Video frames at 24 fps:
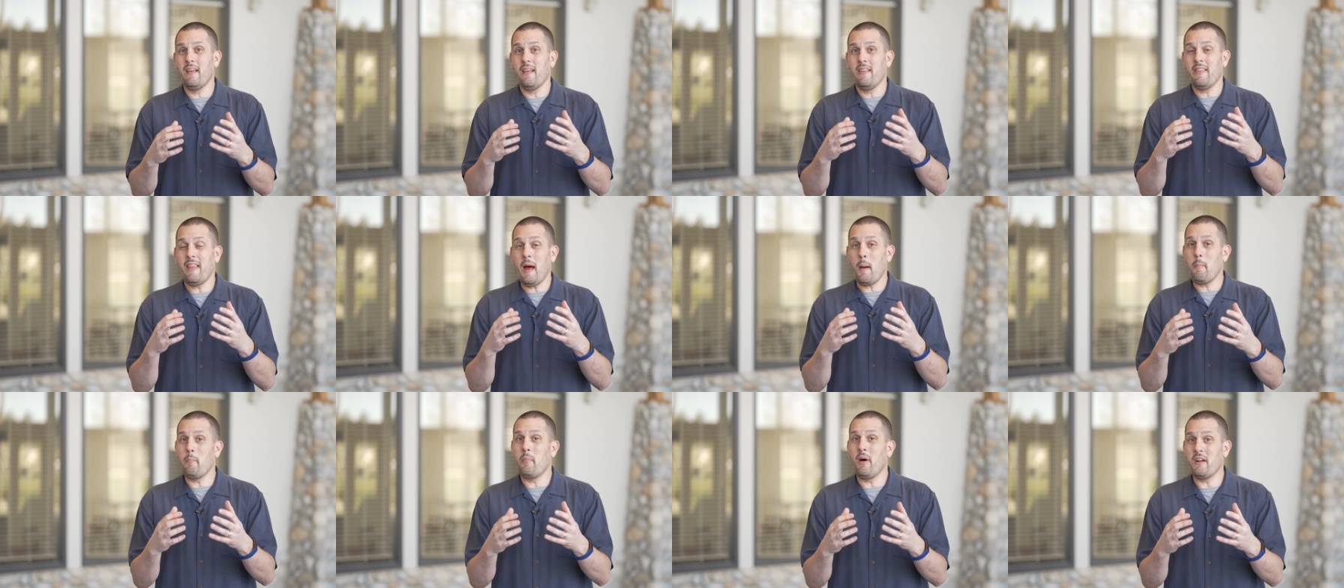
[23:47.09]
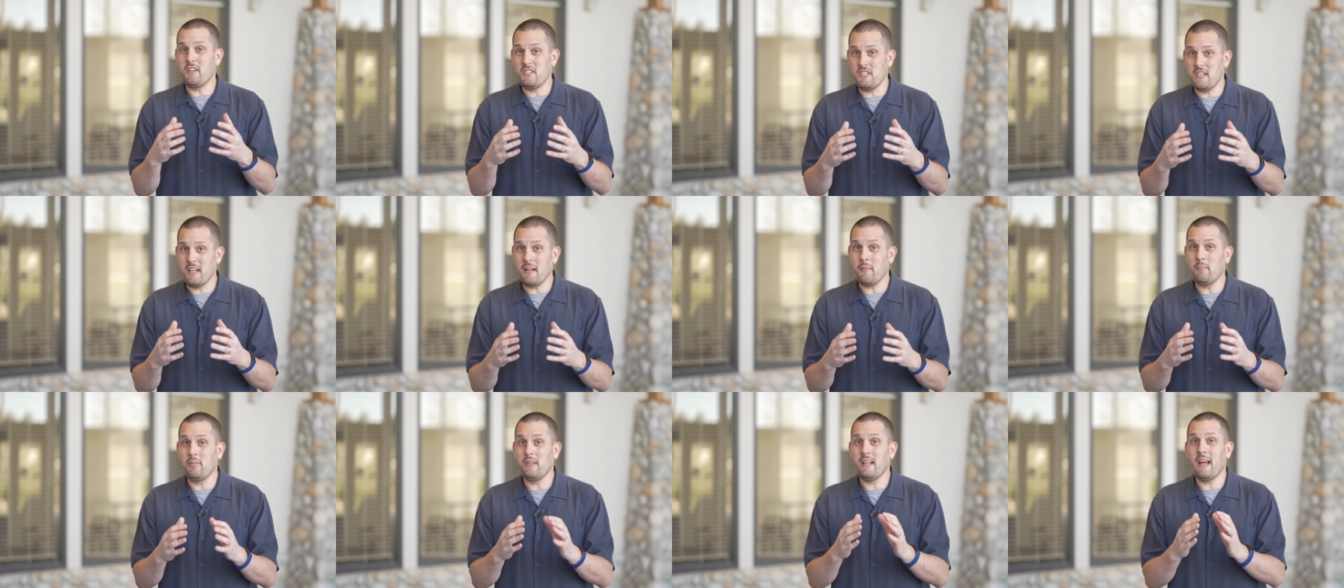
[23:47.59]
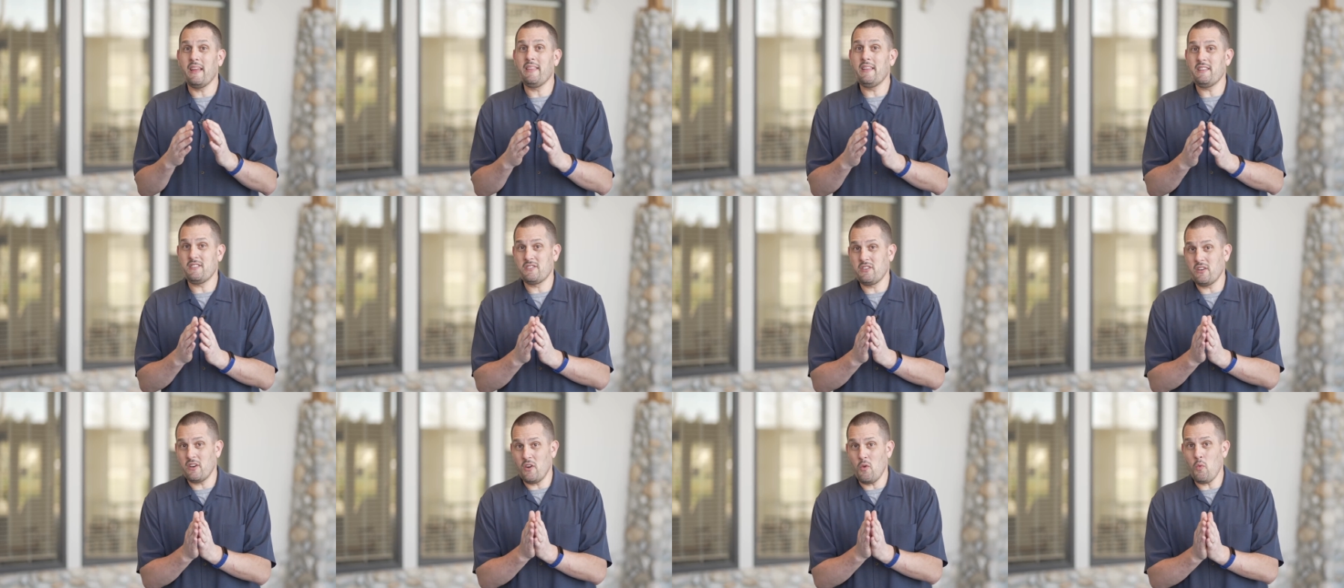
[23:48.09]
that budgeting plan
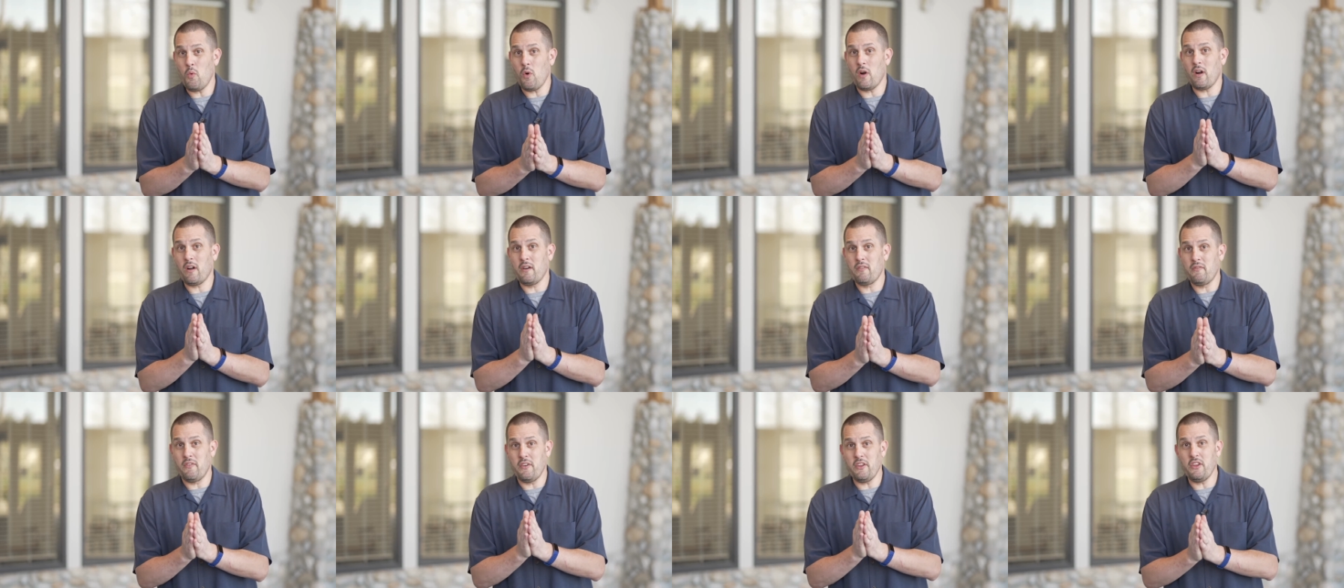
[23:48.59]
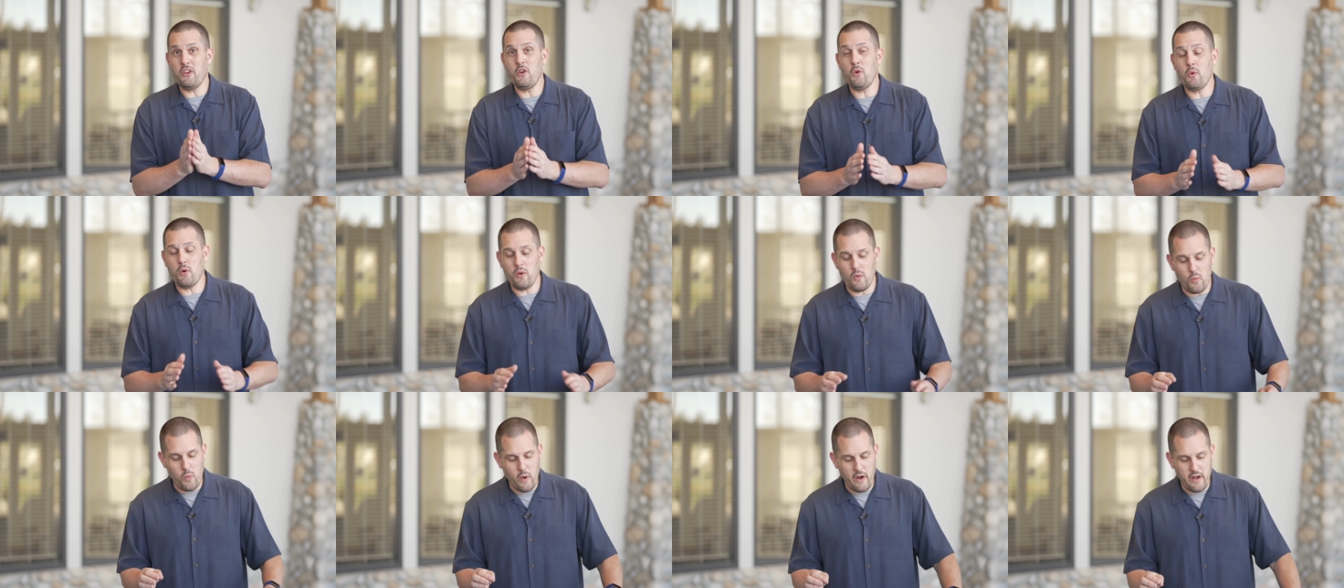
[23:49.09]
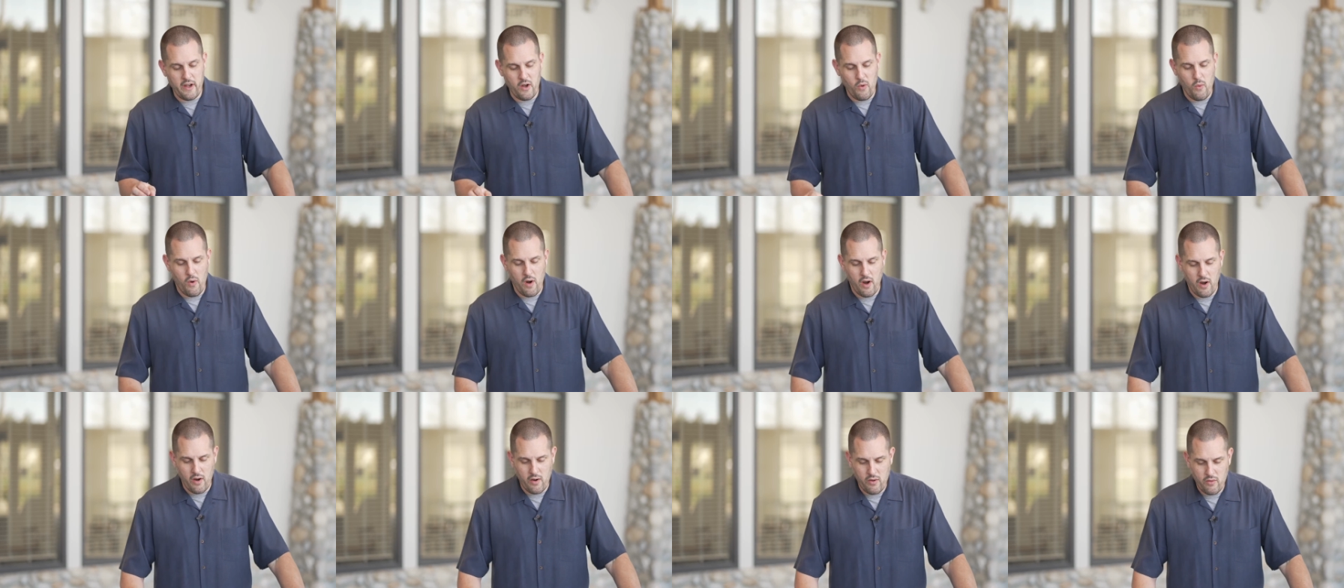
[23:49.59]
that's going to work for you and where you
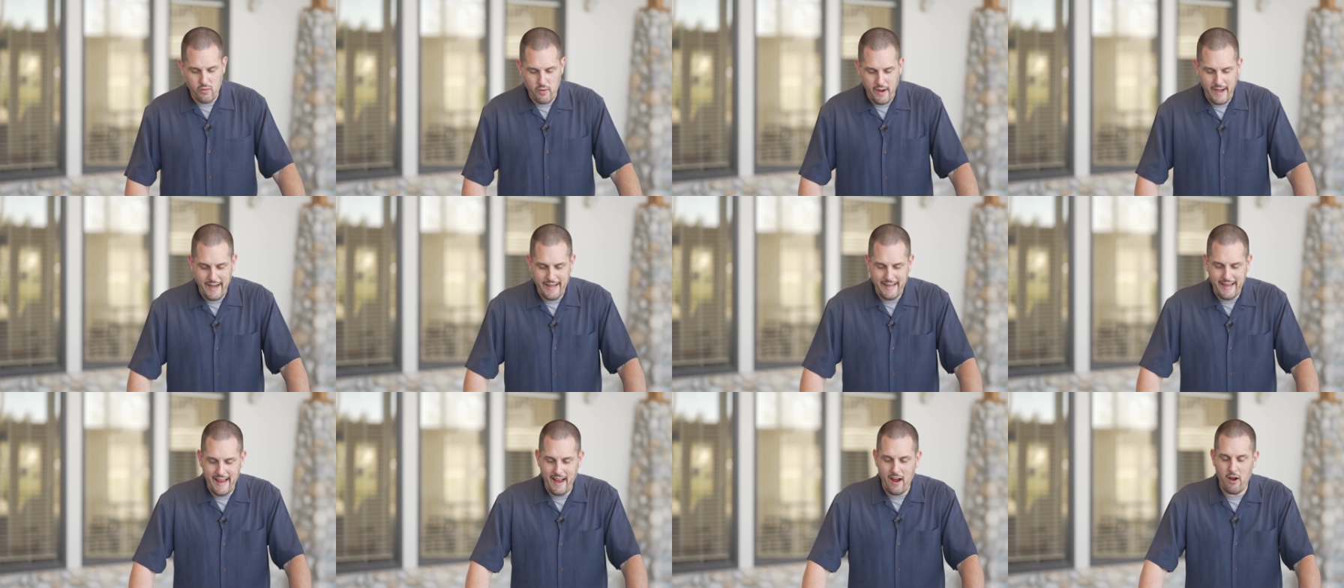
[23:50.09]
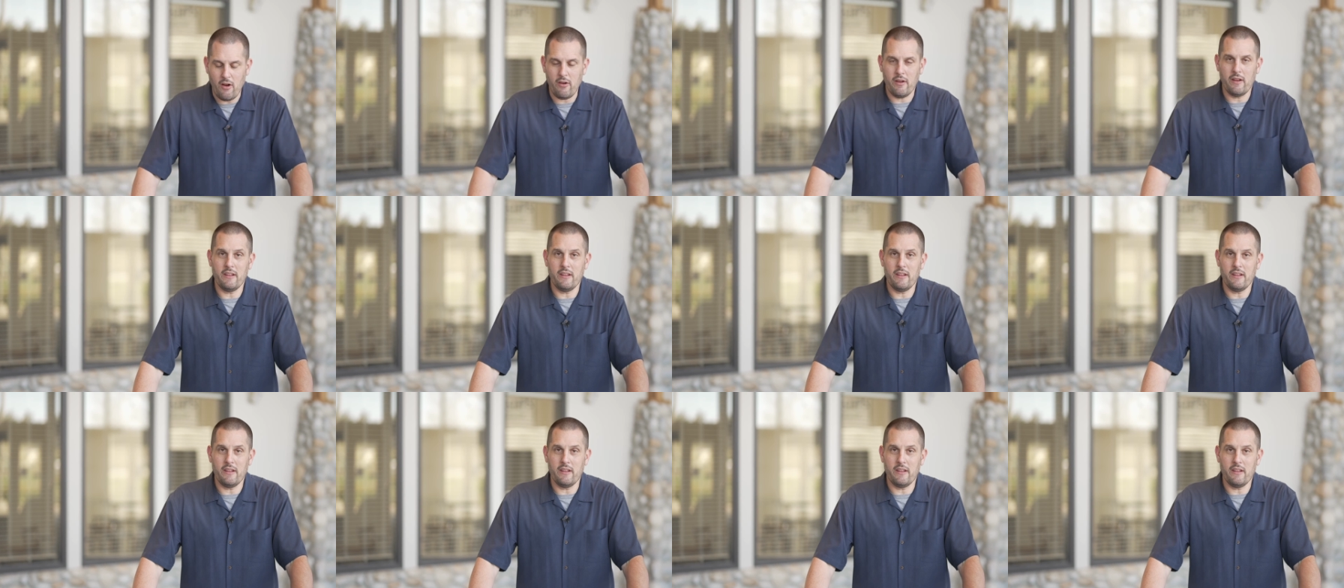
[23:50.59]
are right now.